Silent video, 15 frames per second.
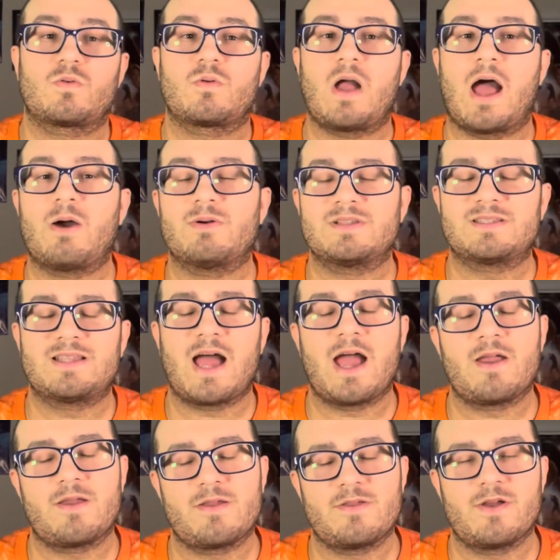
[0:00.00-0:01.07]
I
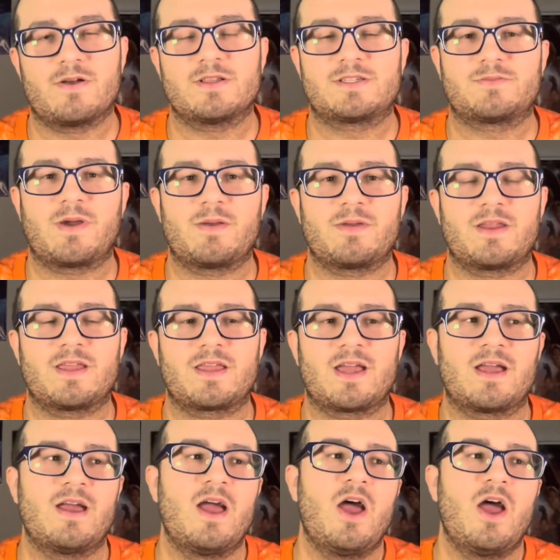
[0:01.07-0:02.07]
know it's probably gonna cut,